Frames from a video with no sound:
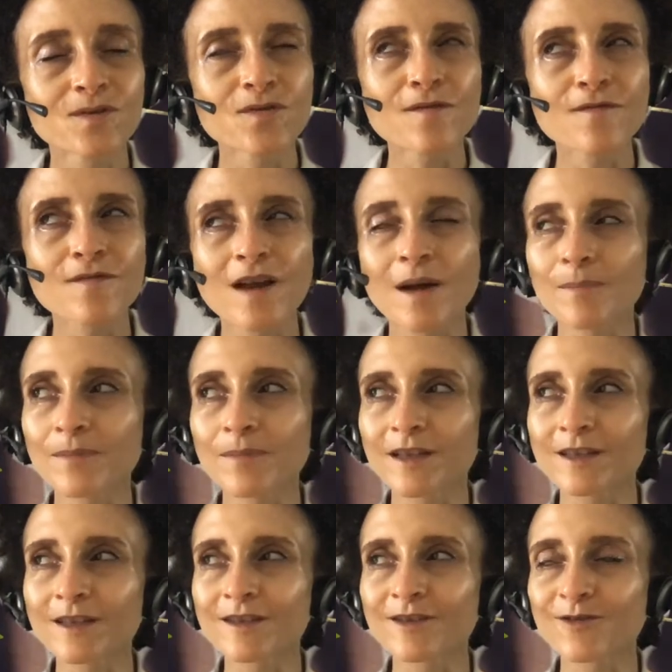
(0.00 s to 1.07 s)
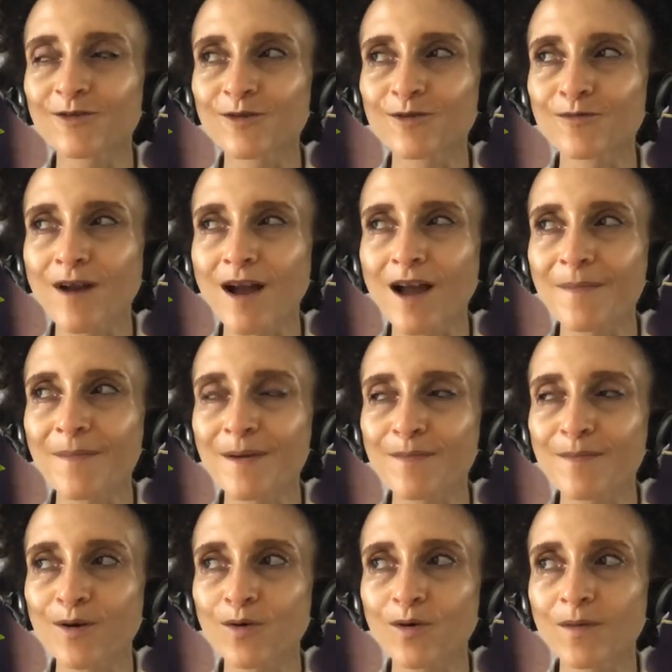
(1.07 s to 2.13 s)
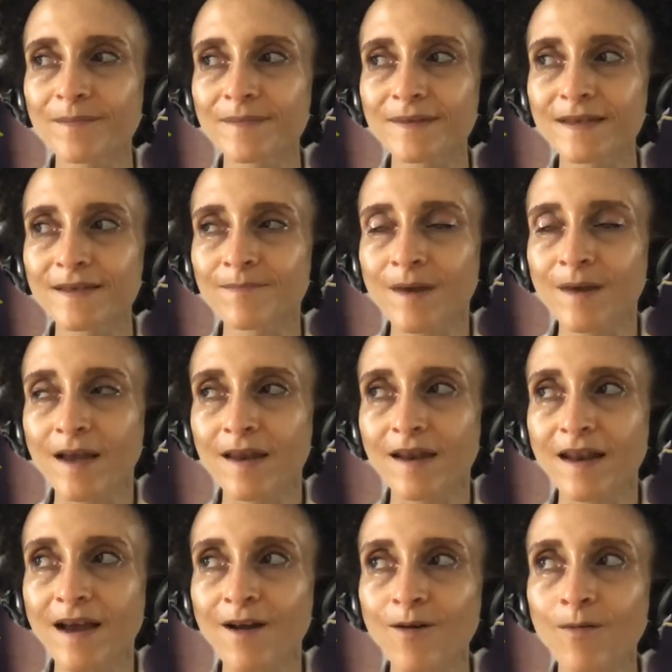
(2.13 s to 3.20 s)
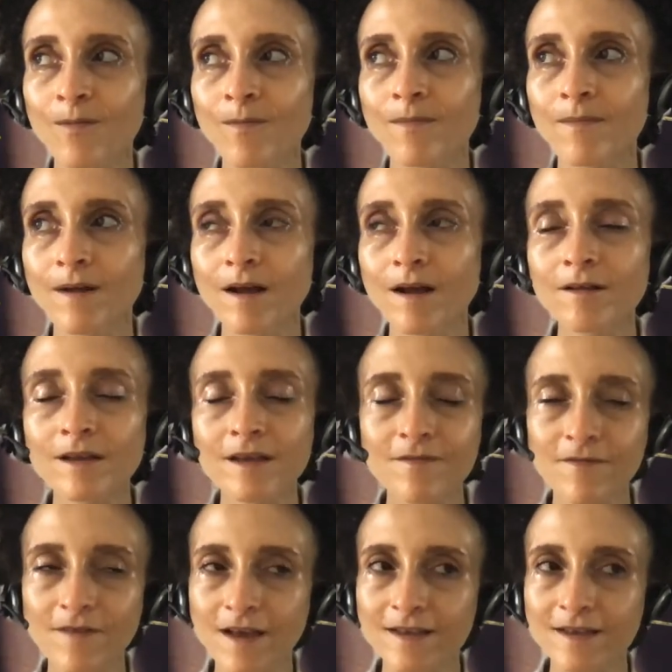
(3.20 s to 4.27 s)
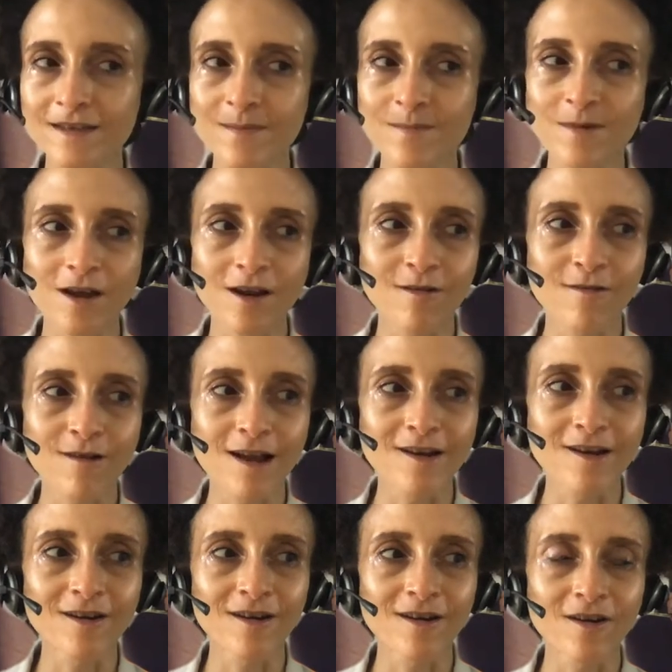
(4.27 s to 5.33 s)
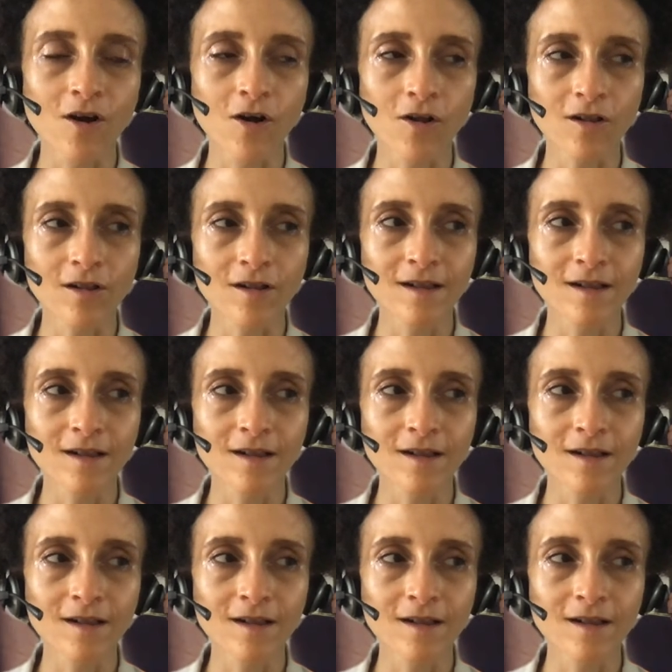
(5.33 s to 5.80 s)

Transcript: of couplets or rhyming poems. Now, I'll confess I'm not a writer at all,